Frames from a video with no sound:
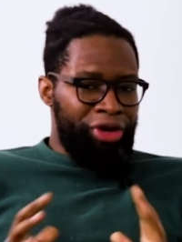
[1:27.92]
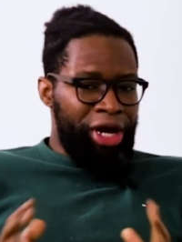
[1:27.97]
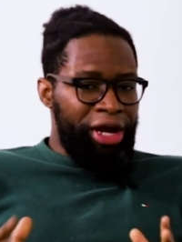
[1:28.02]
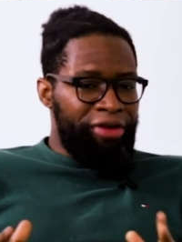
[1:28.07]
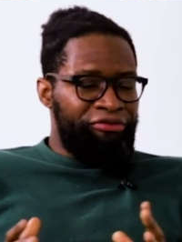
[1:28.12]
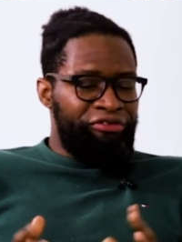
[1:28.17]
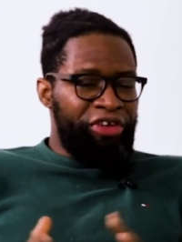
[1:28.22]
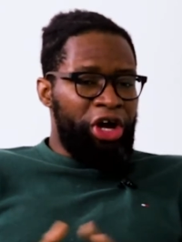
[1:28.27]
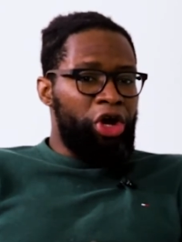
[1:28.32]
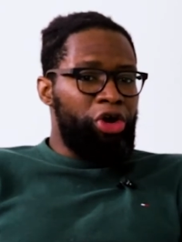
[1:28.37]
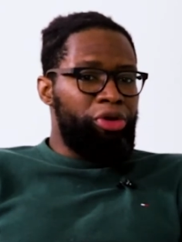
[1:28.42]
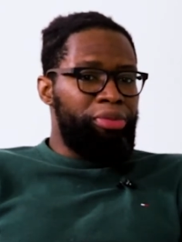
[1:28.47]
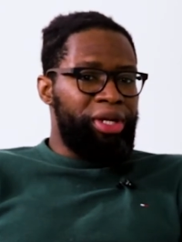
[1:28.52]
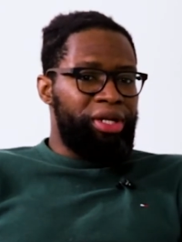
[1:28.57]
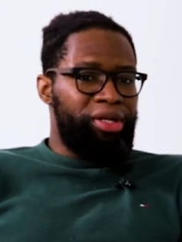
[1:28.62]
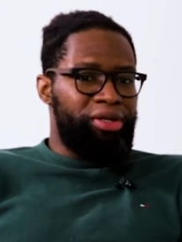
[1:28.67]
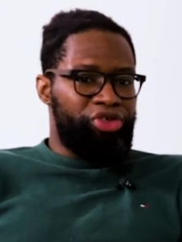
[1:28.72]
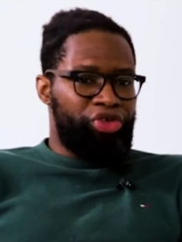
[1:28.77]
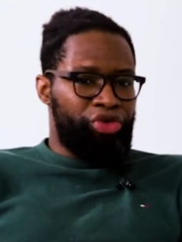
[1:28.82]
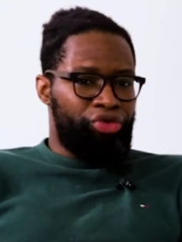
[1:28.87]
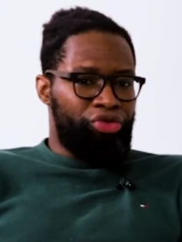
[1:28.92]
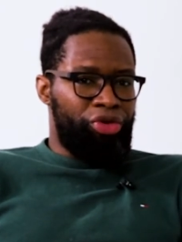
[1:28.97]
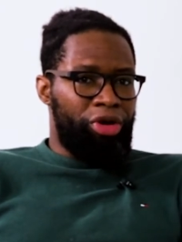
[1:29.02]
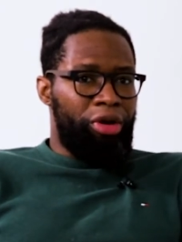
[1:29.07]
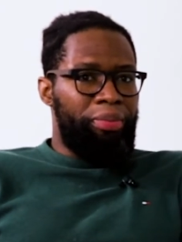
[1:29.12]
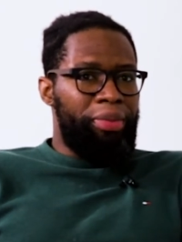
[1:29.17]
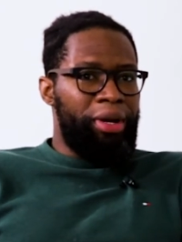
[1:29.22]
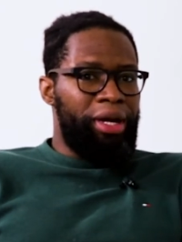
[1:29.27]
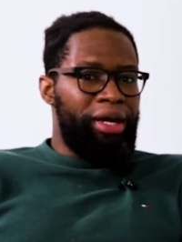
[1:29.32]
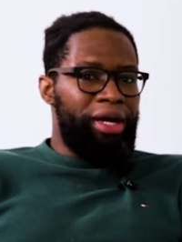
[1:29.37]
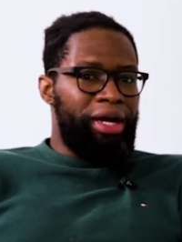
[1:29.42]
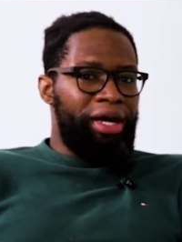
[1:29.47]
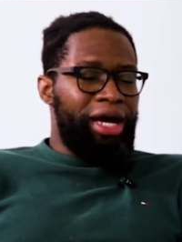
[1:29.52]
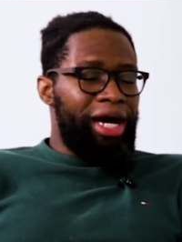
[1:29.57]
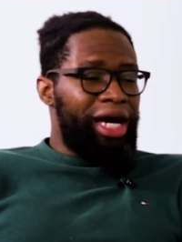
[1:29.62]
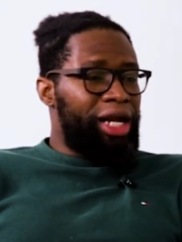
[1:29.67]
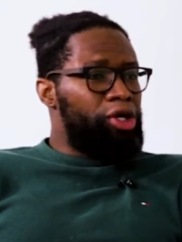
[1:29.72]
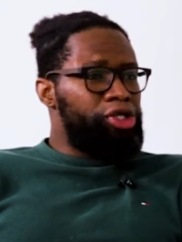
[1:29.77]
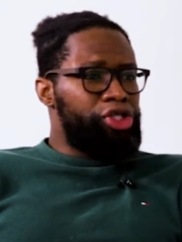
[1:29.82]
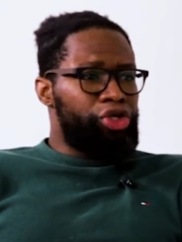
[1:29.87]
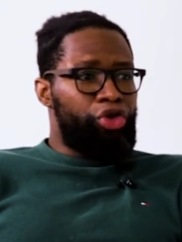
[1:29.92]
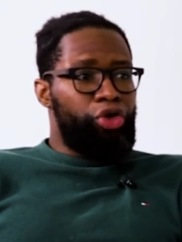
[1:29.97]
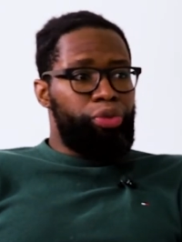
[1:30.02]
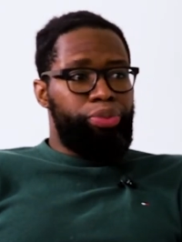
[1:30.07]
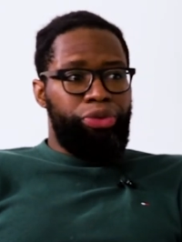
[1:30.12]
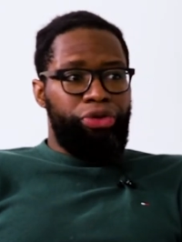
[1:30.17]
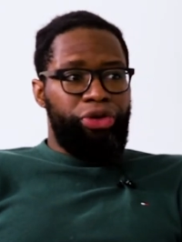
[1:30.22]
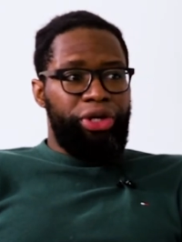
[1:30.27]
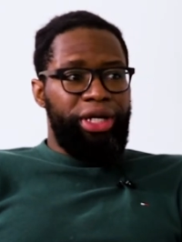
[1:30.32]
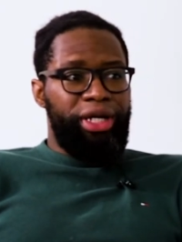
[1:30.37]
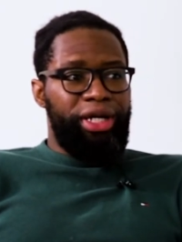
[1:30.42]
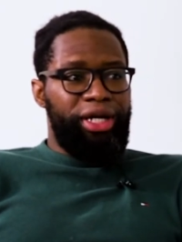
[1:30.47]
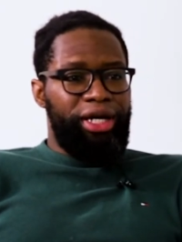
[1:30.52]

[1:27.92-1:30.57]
right environment to grow up, and I was a good boy,